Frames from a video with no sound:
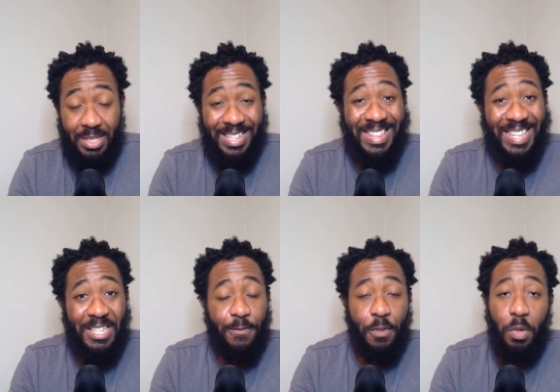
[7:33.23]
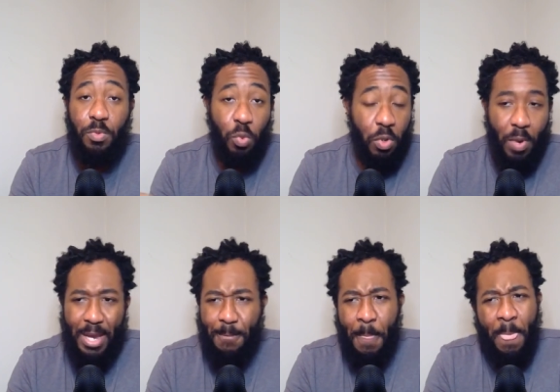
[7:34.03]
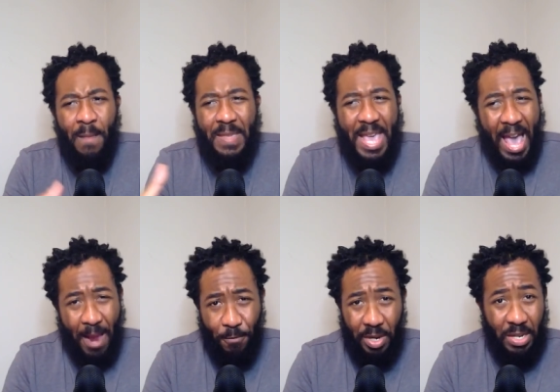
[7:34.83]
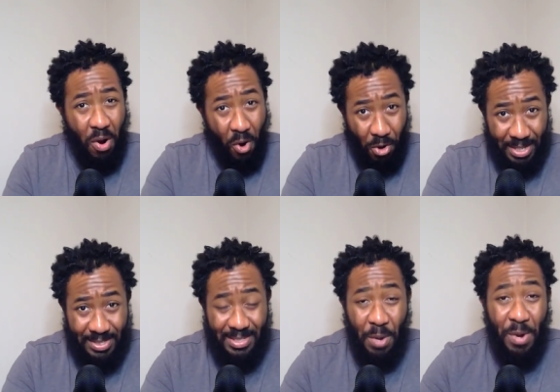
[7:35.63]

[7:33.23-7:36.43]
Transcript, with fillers: in these films were great the african artists that were